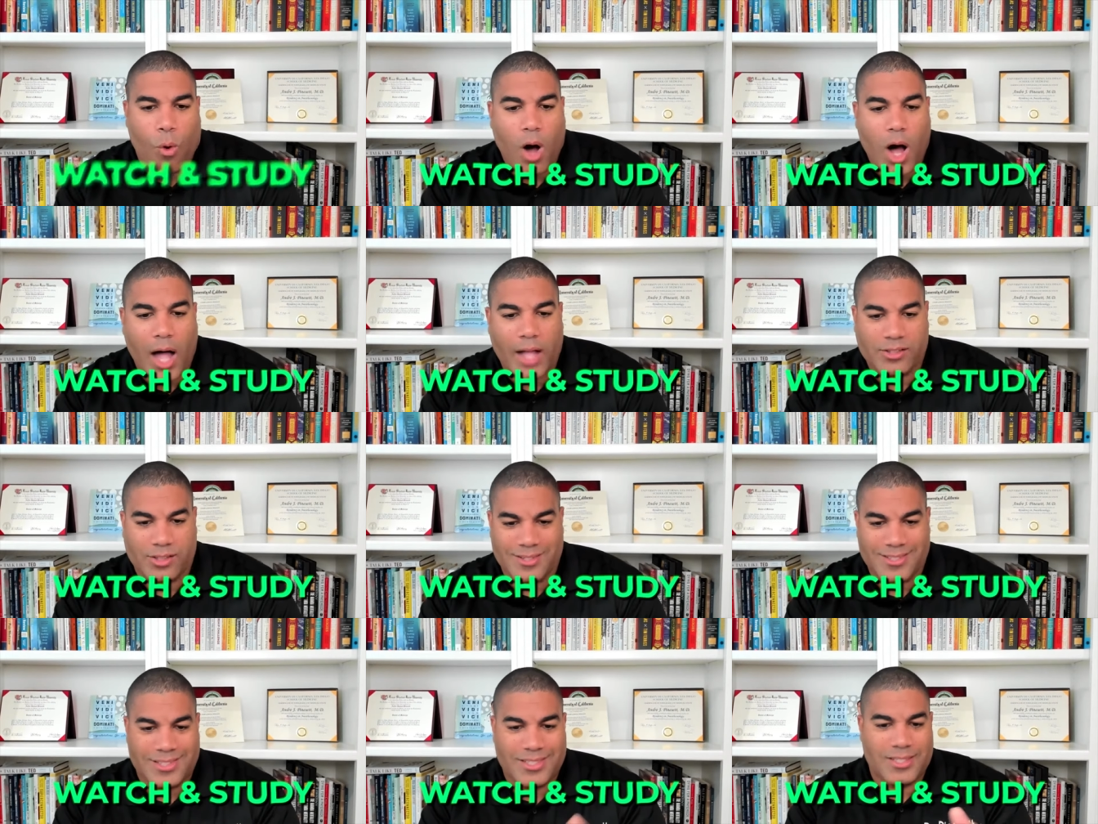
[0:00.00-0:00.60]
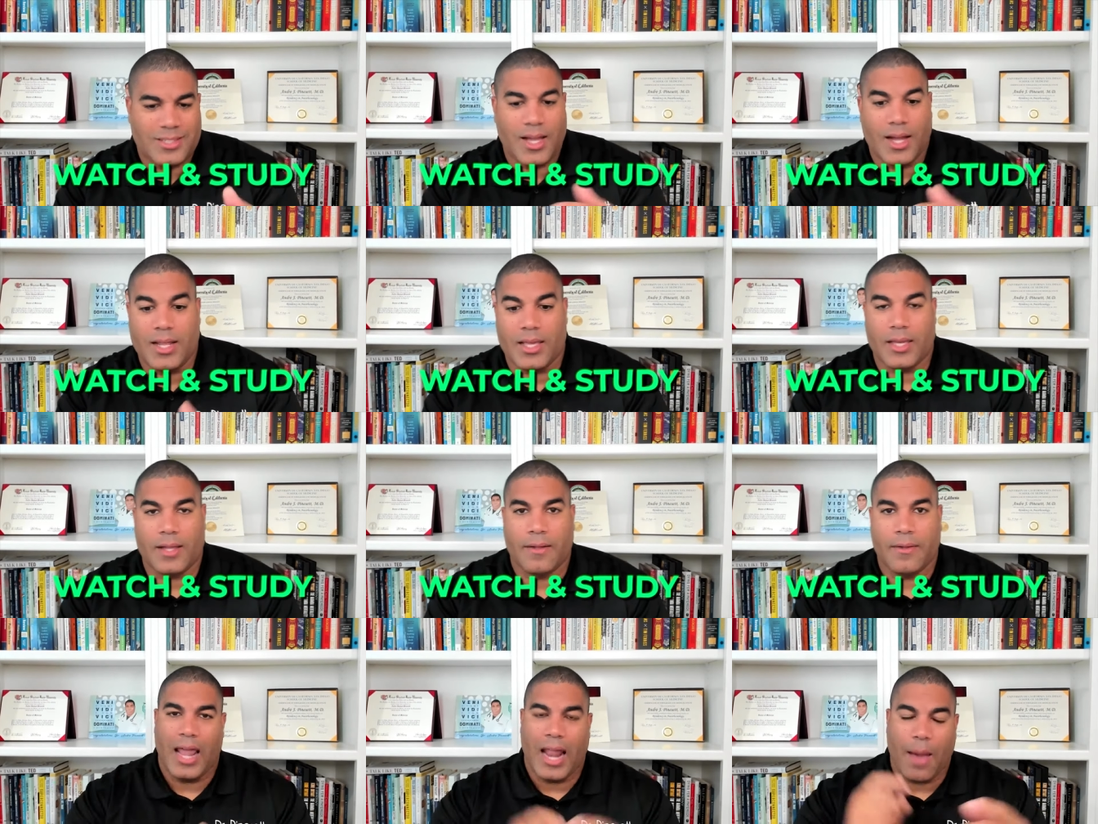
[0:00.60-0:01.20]
watch and
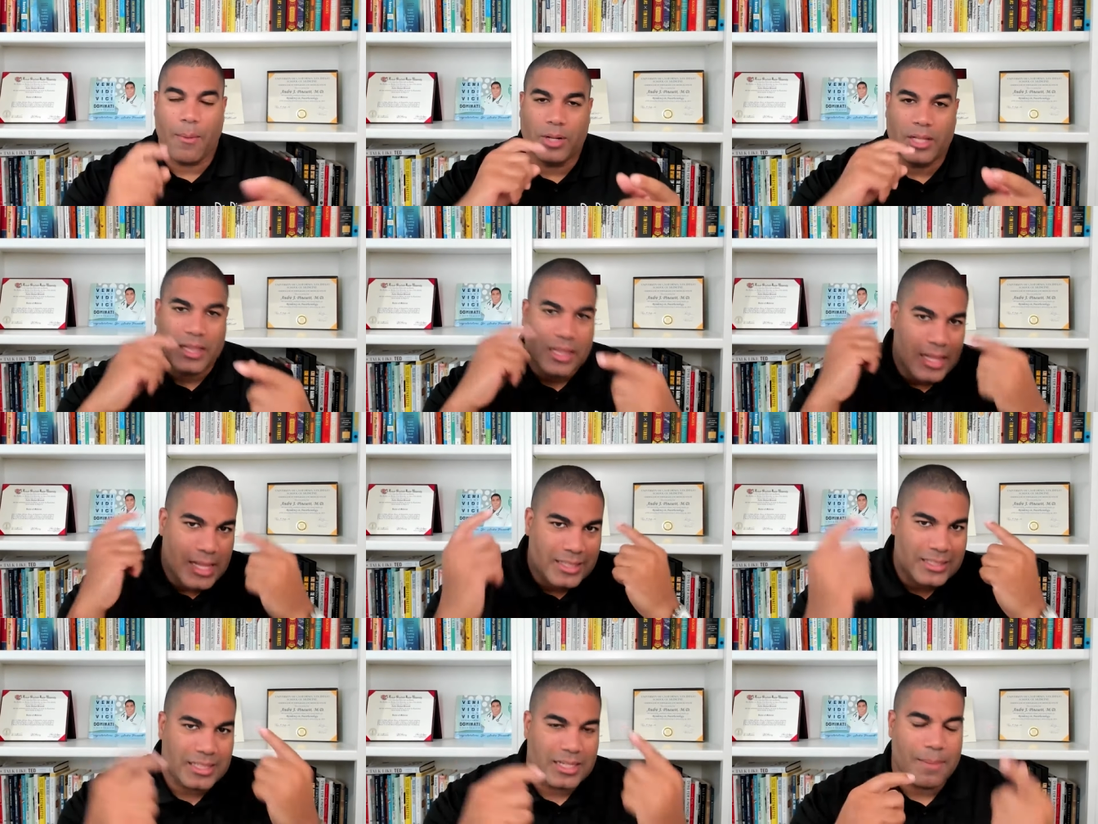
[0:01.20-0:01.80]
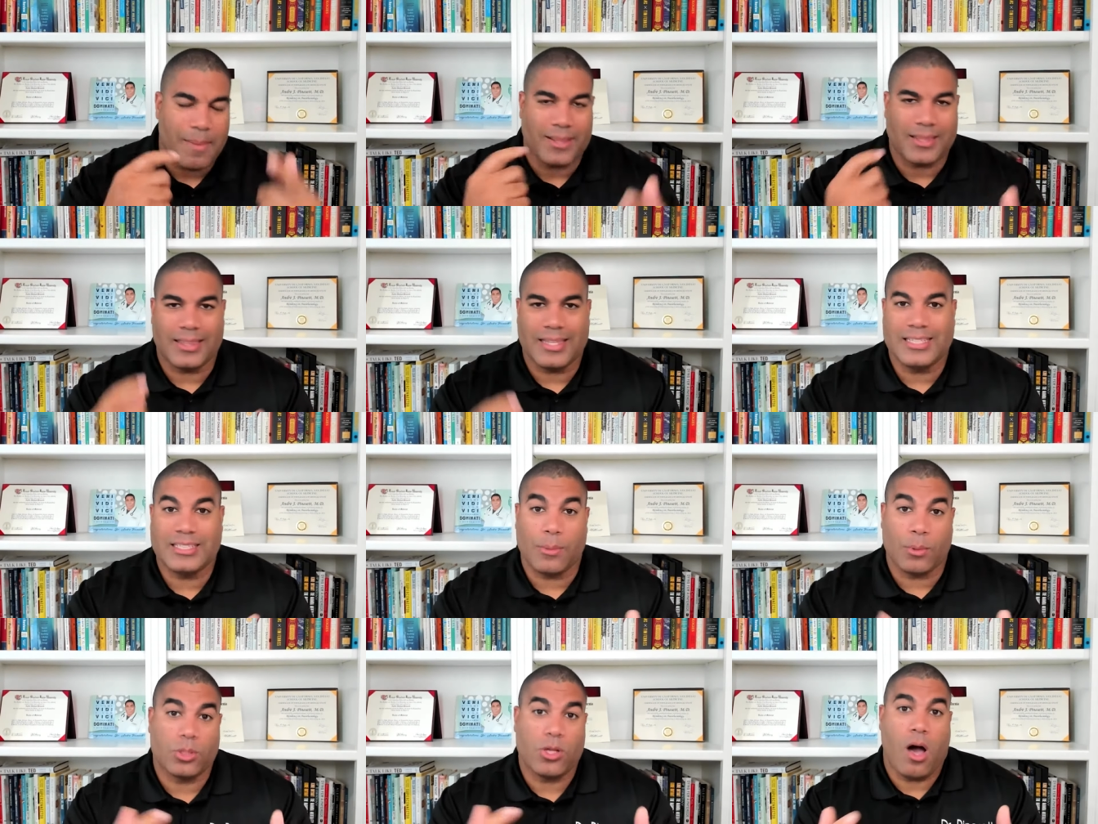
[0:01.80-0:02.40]
study. And I would listen about
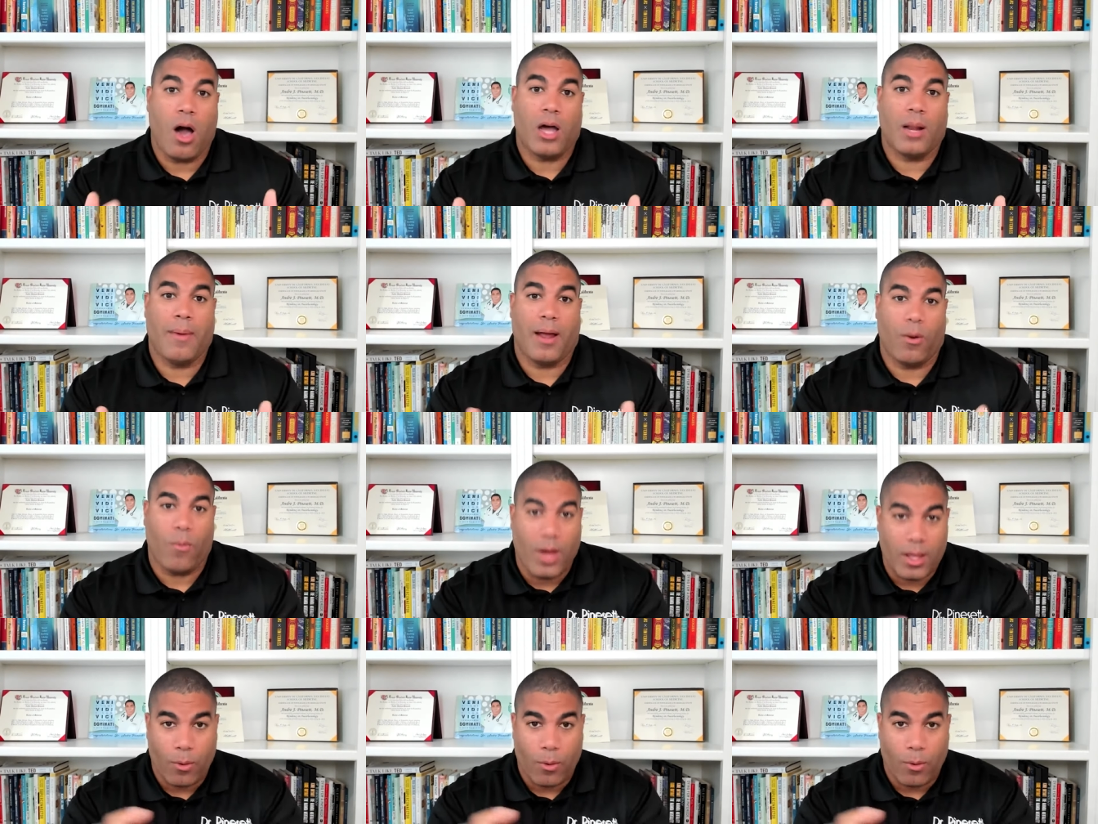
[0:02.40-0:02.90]
things they were talking about,